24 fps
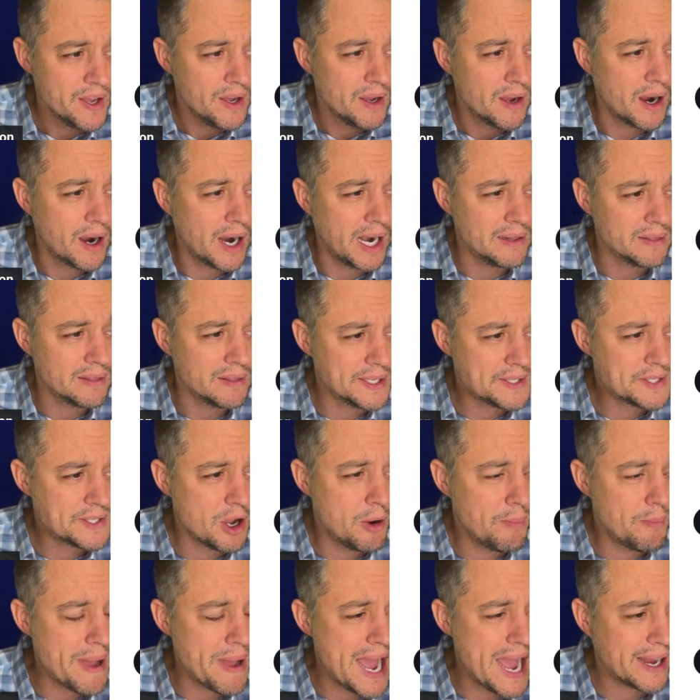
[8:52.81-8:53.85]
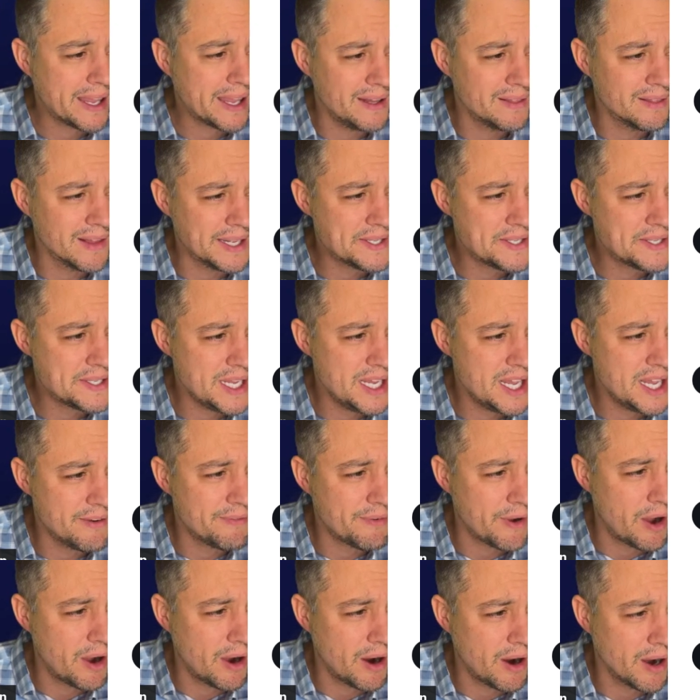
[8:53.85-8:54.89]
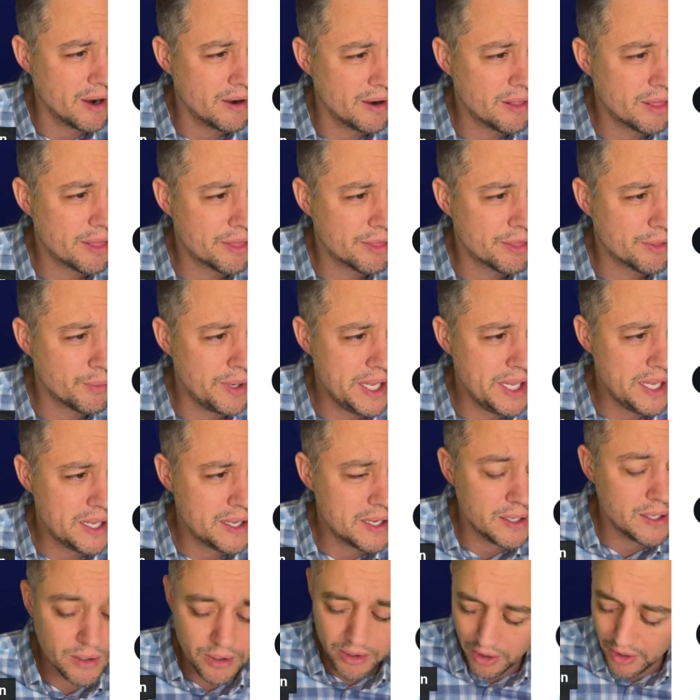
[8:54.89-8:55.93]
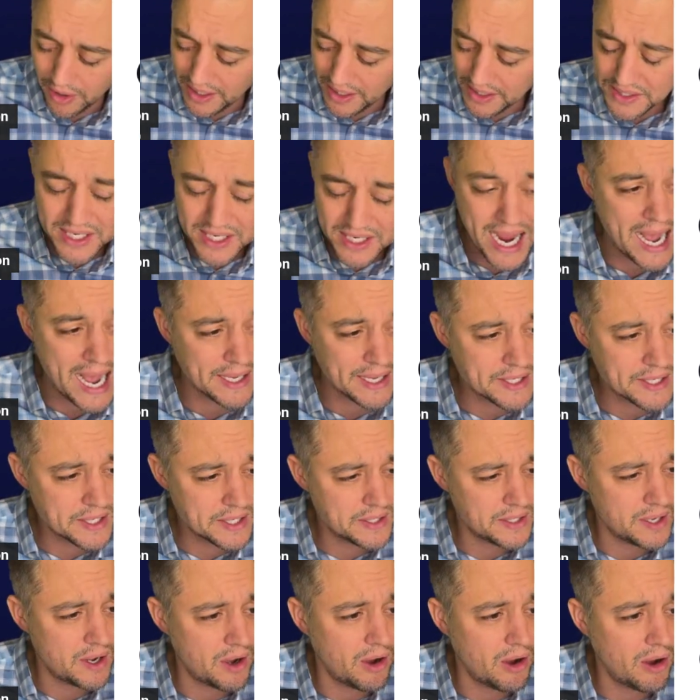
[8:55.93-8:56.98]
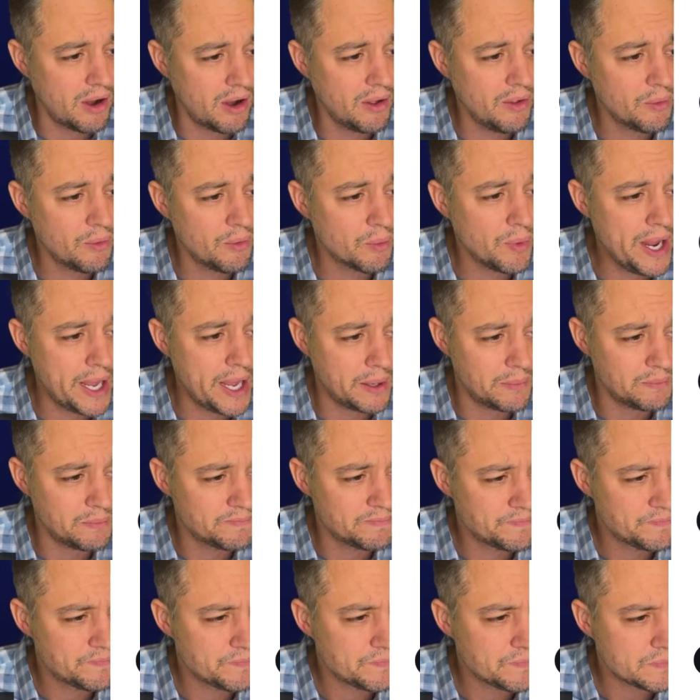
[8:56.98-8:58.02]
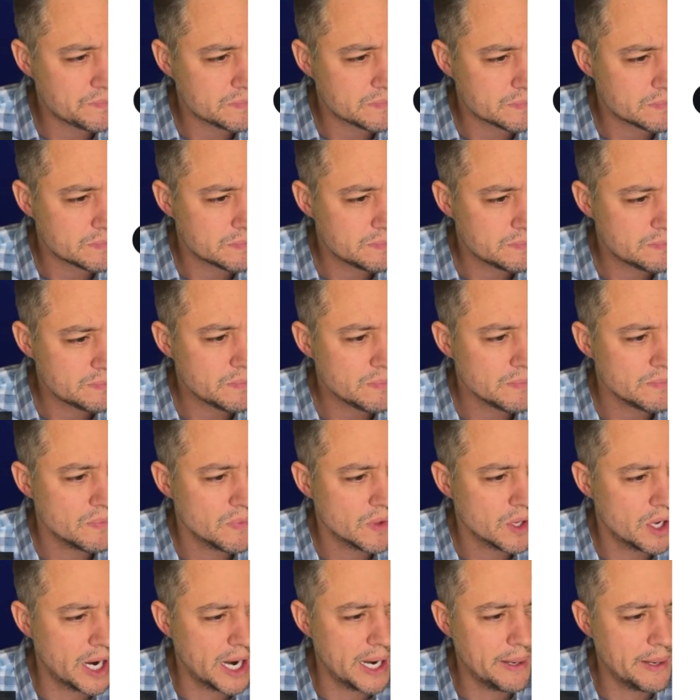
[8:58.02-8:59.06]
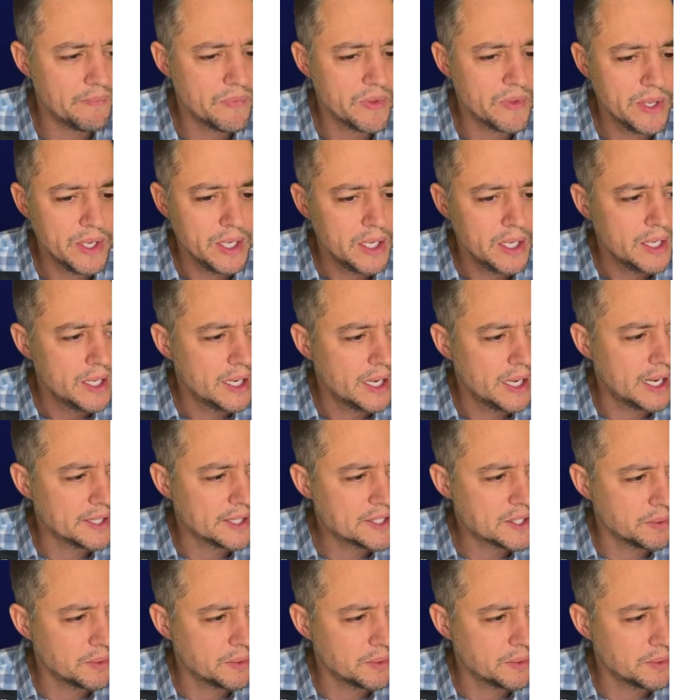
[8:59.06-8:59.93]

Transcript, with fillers: All right, let's go back and let's see if our three concurrent tasks all ran. All right. Uh, so